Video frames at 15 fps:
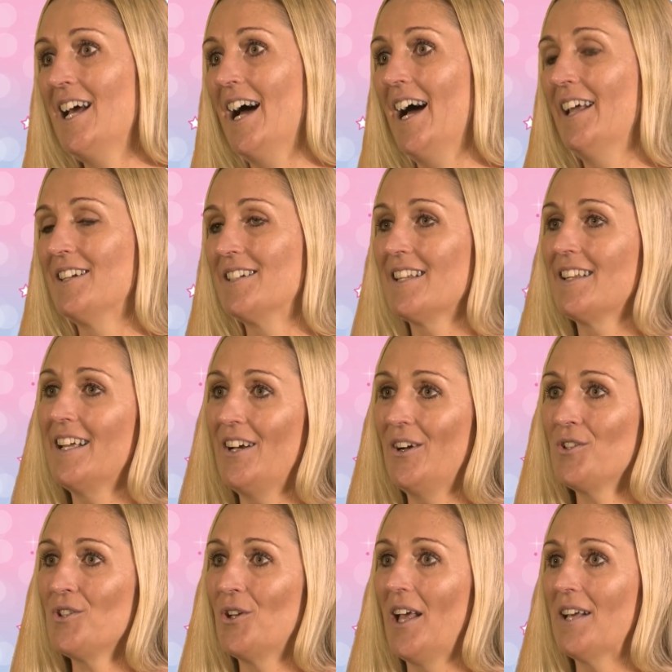and they
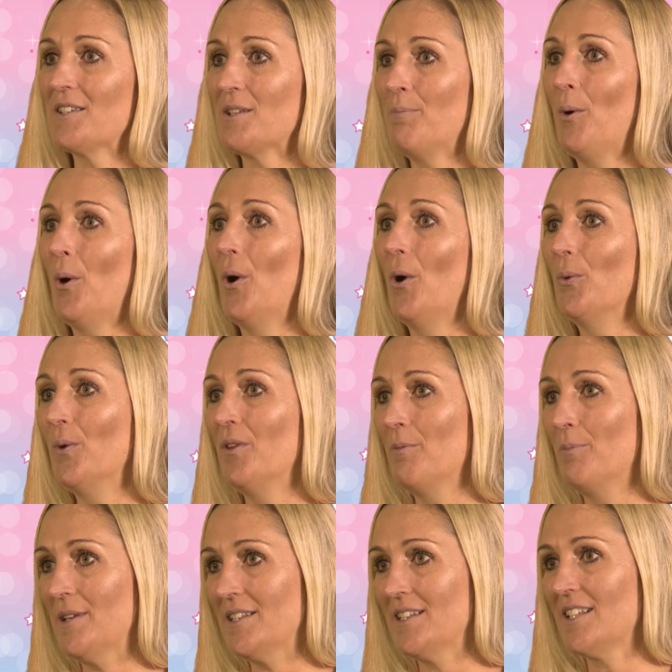also get support with the
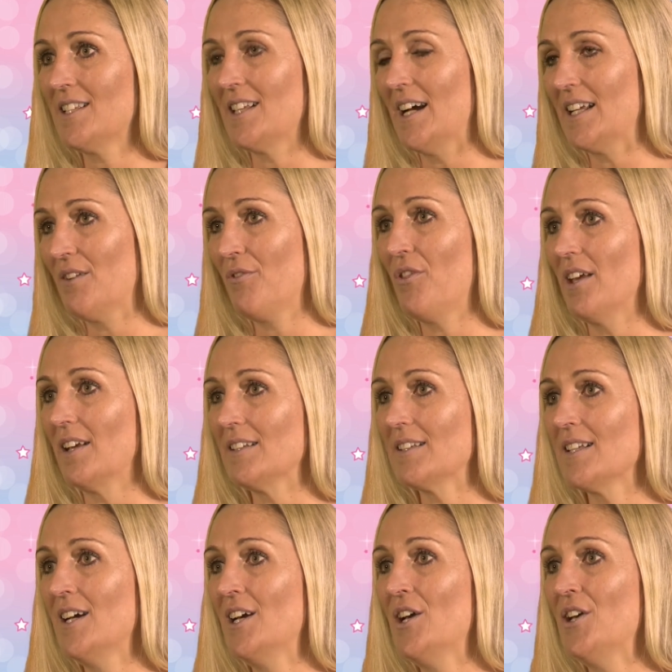business side of
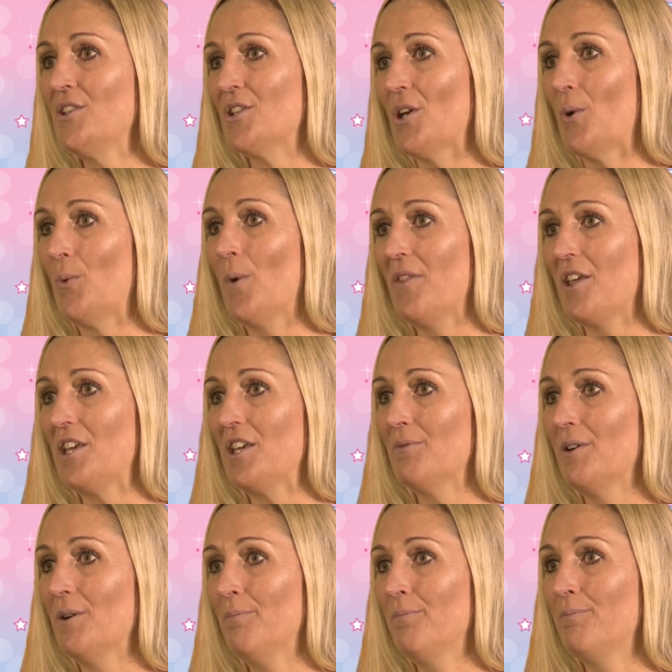things. So whether
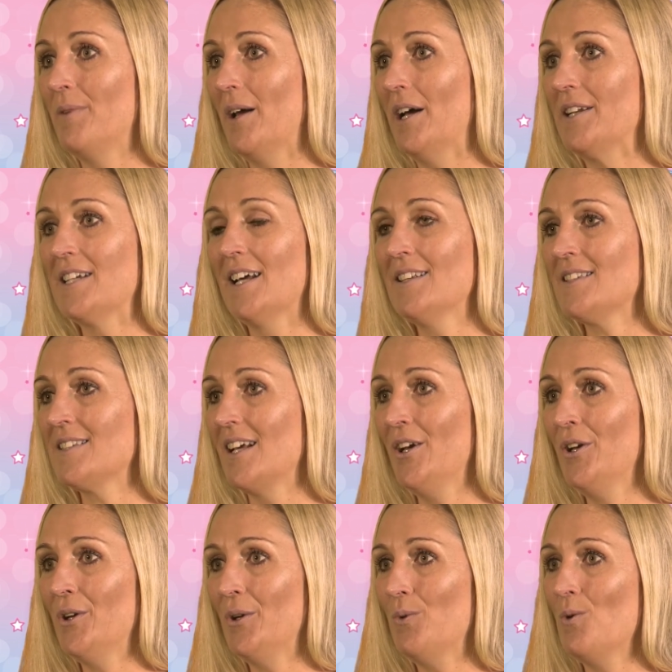you're a dancer
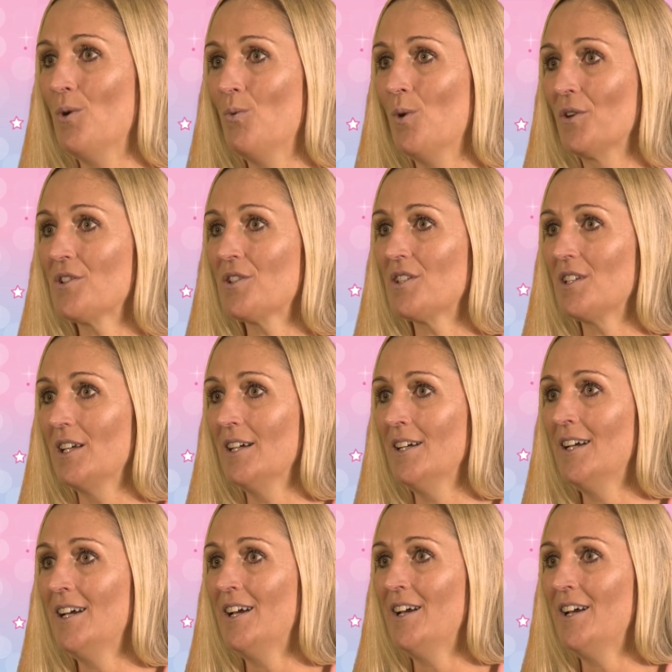who wants to